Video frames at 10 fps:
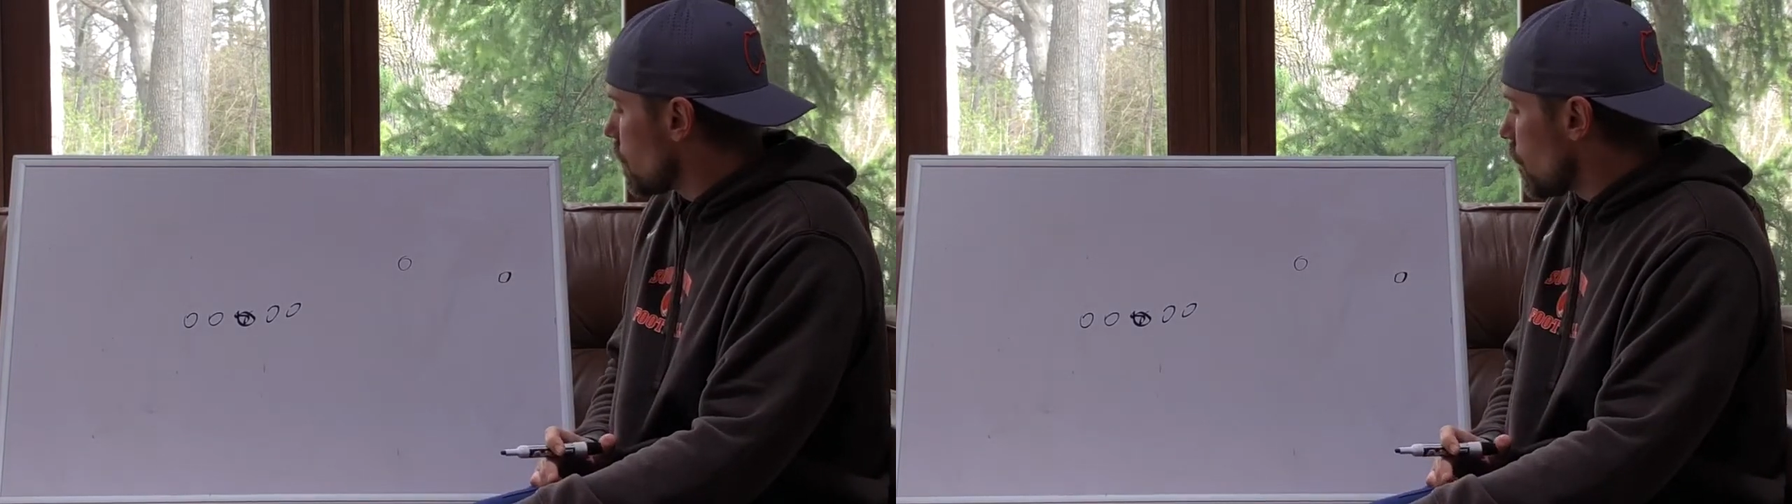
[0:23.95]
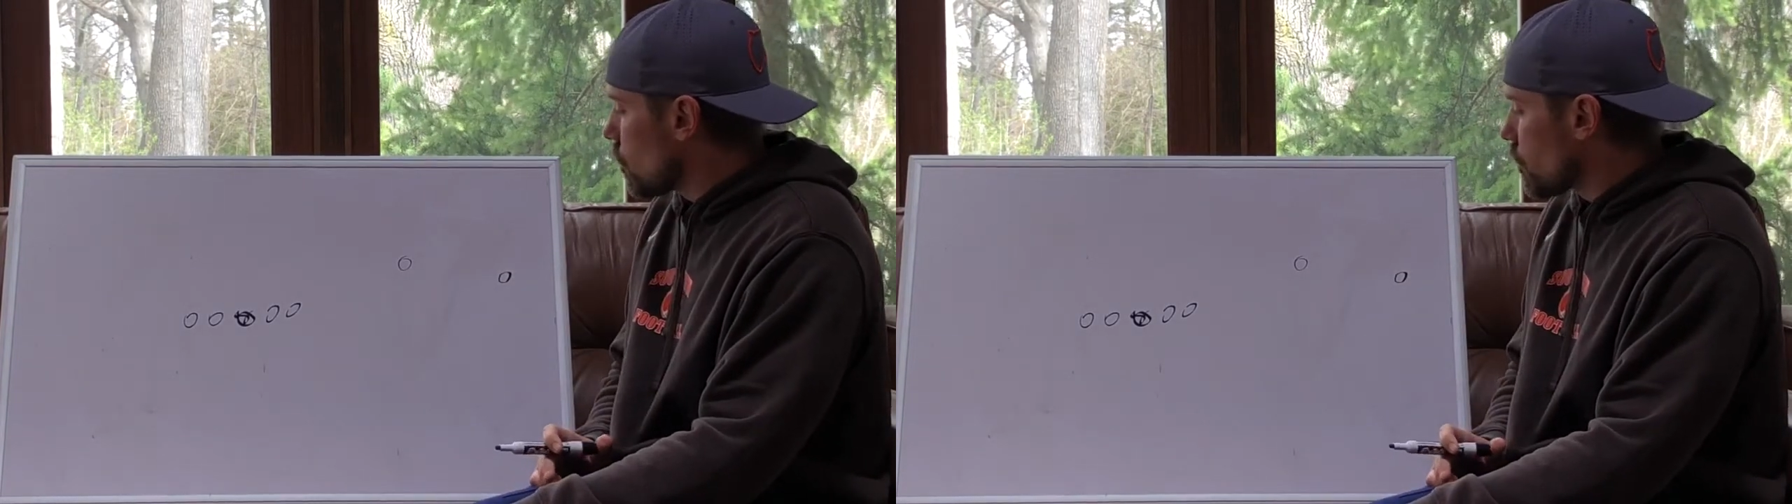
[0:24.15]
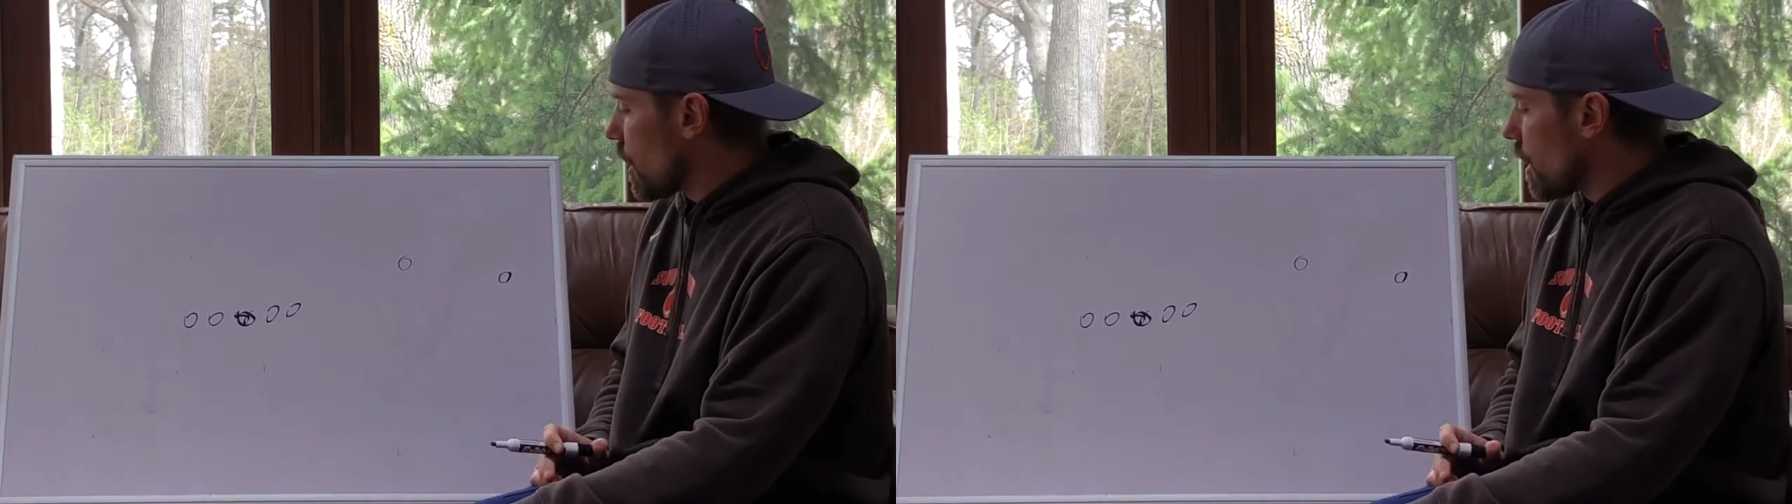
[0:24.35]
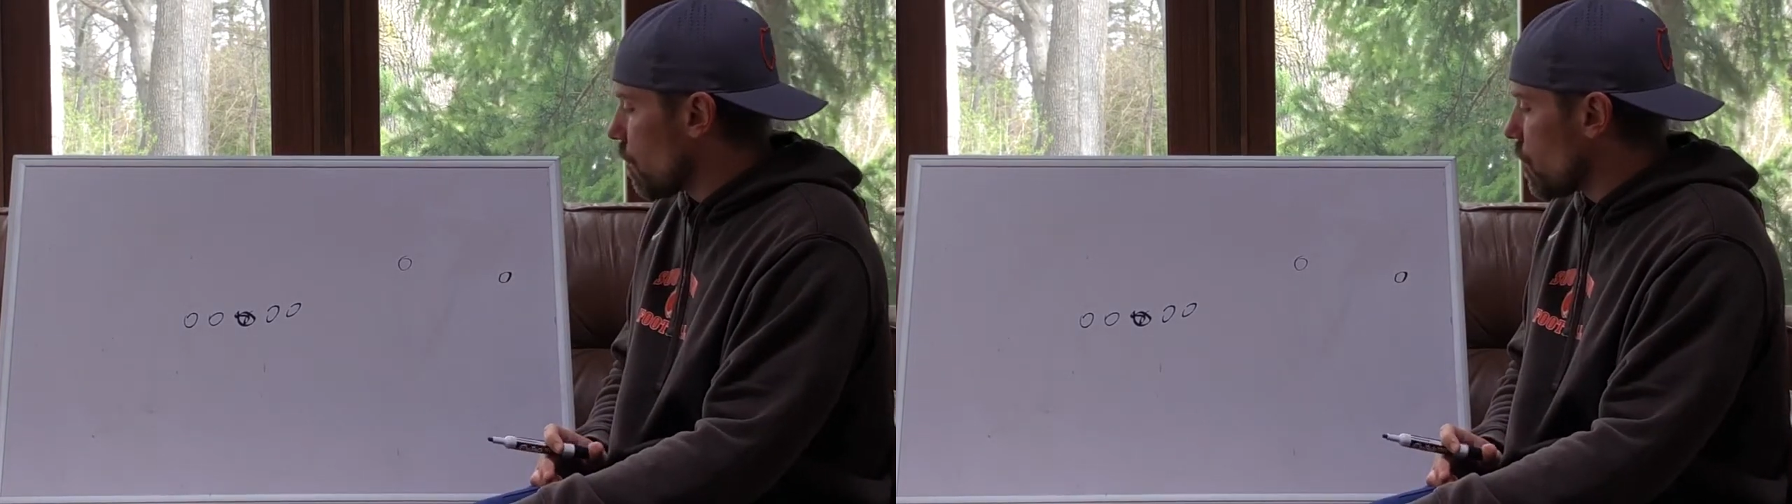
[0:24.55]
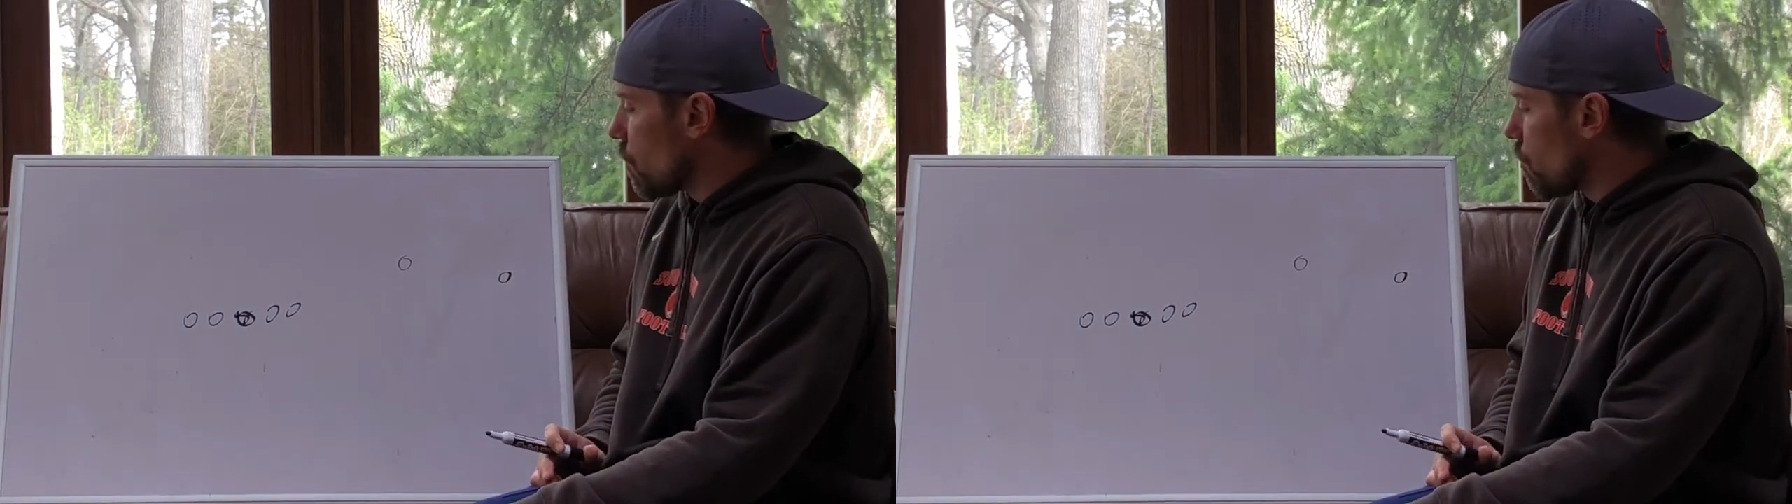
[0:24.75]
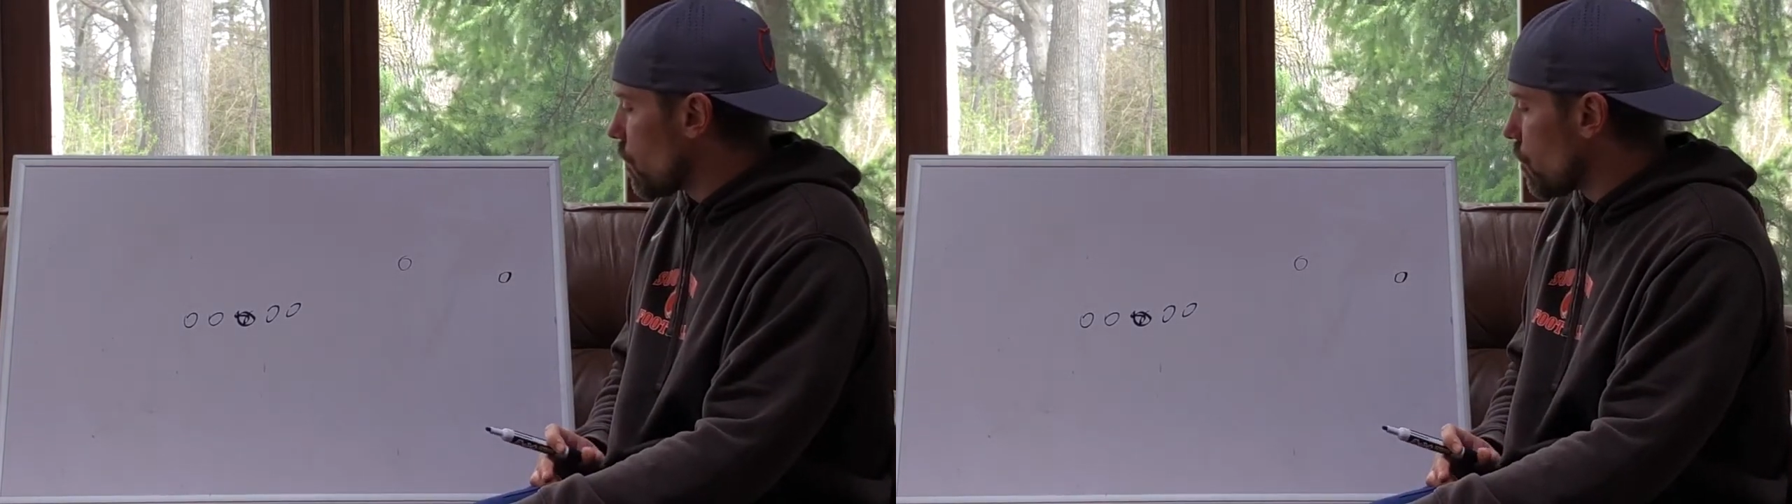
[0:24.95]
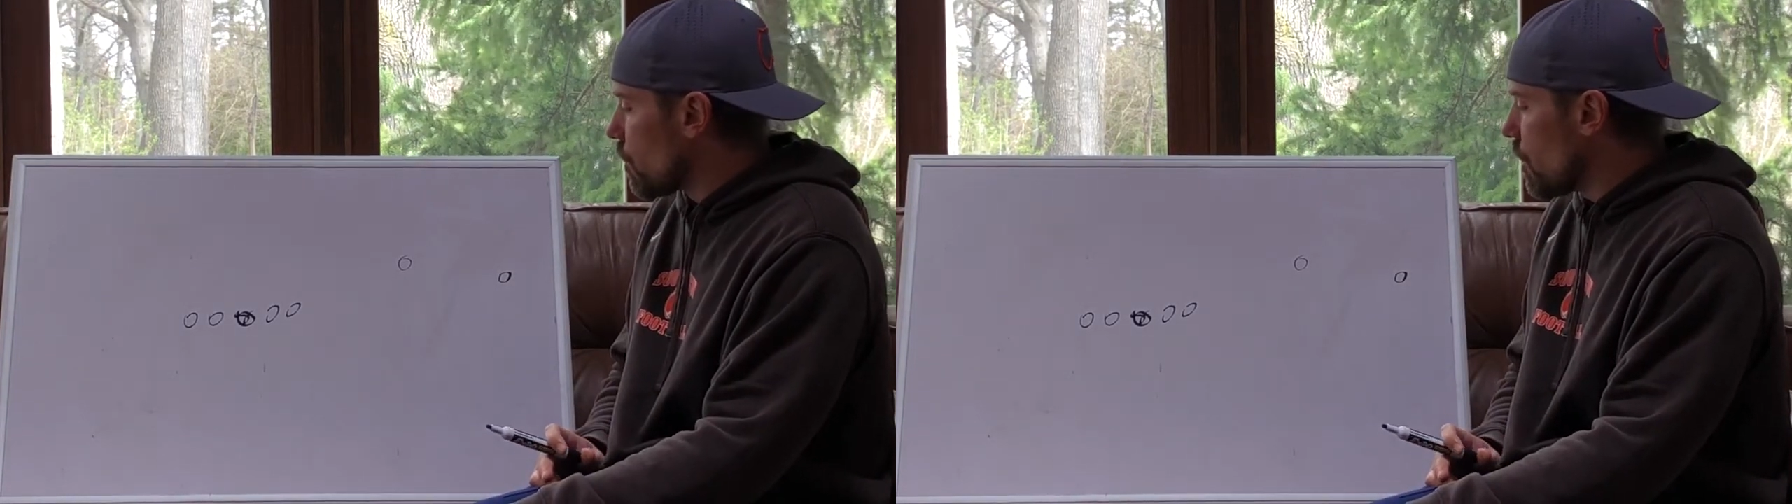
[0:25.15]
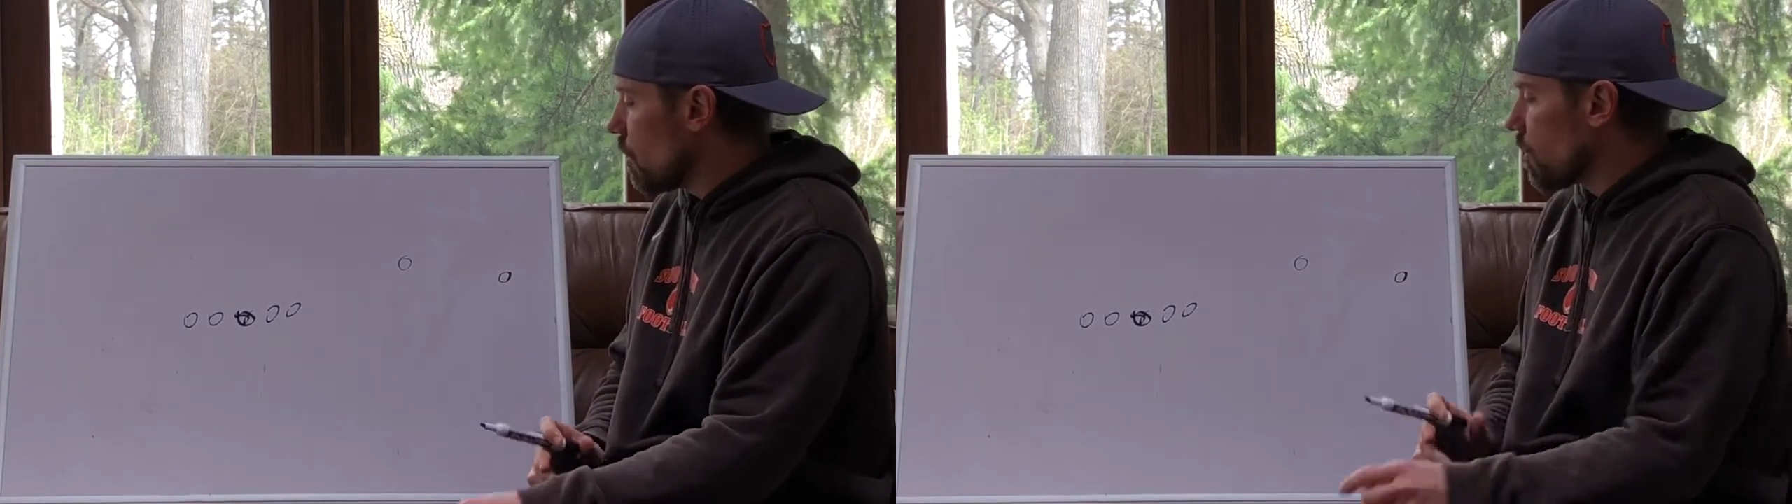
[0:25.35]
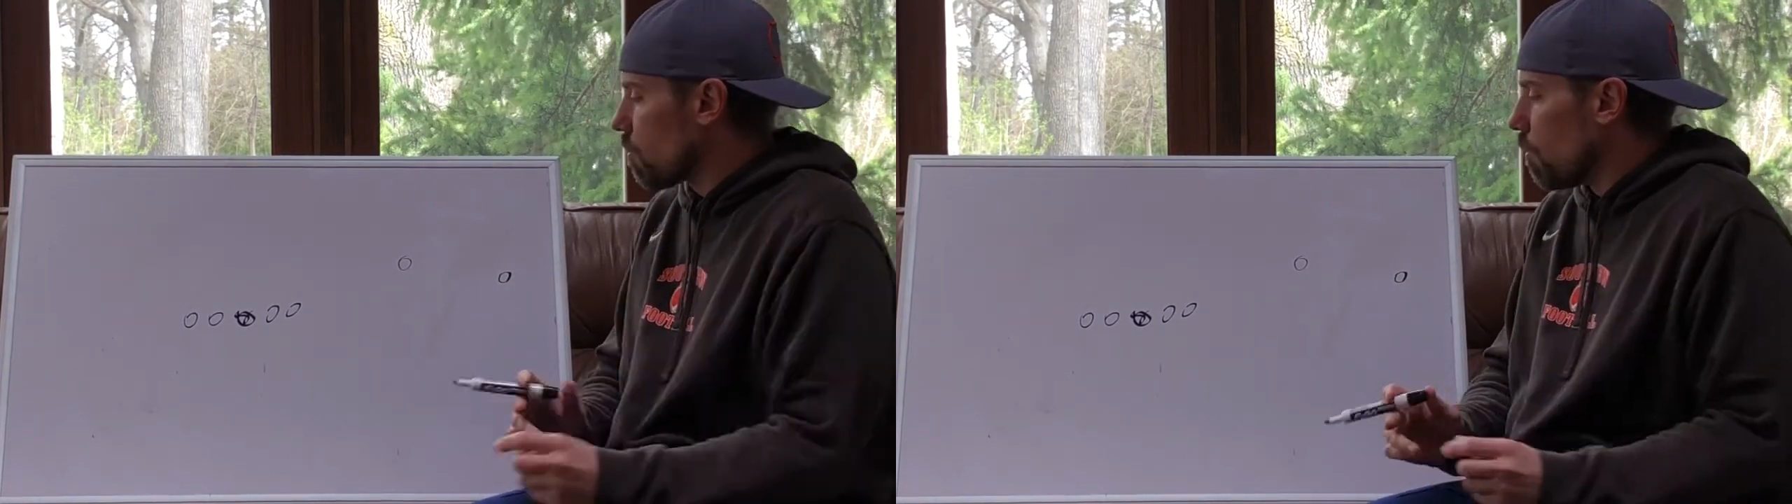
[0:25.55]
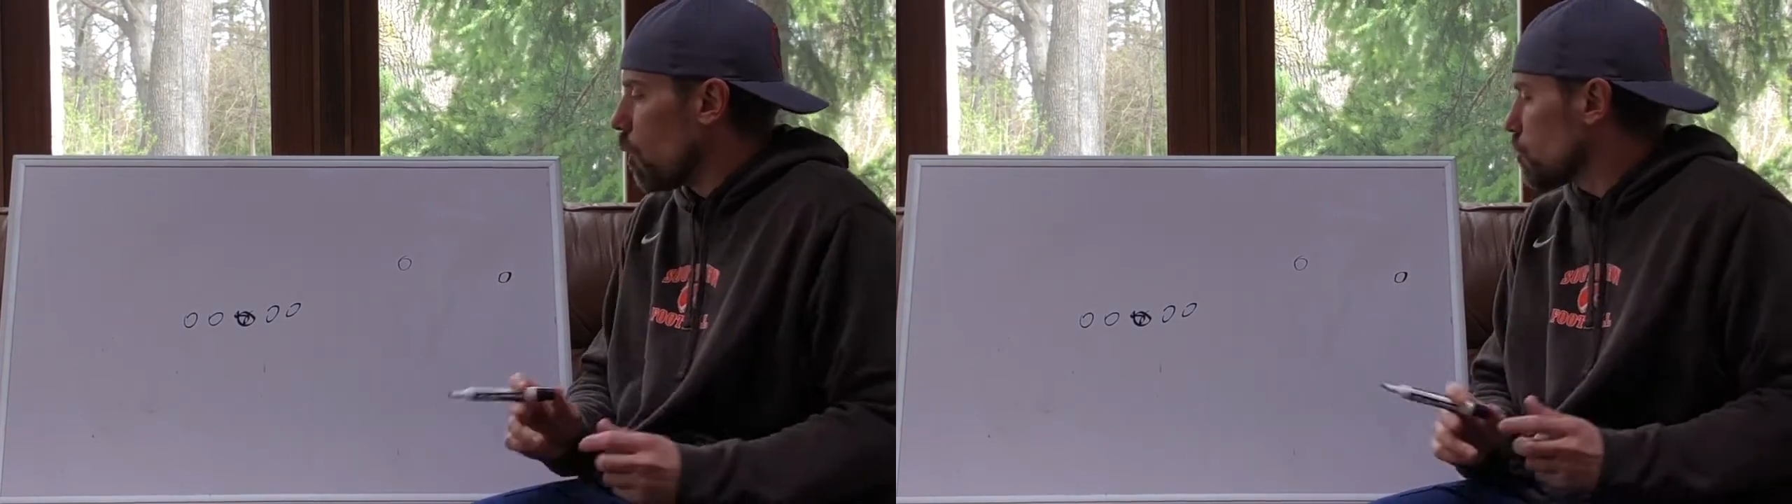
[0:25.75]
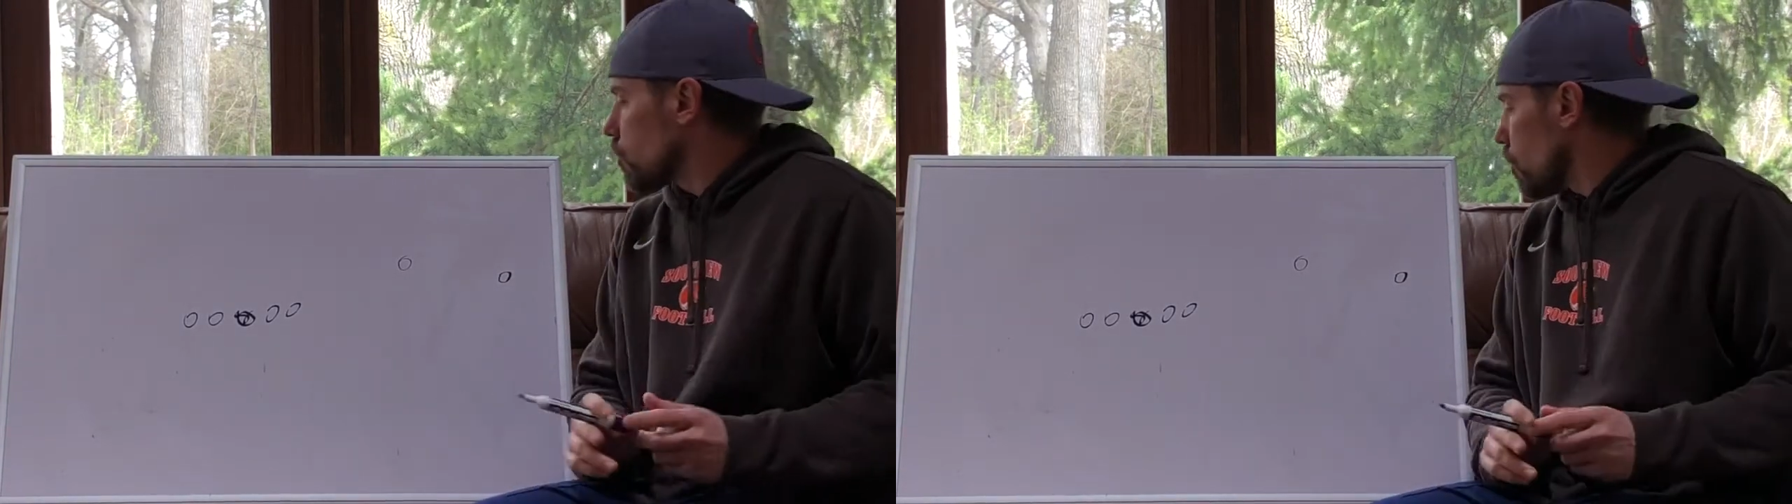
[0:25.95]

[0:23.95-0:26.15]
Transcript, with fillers: Understand that when, you, when you're dealing with most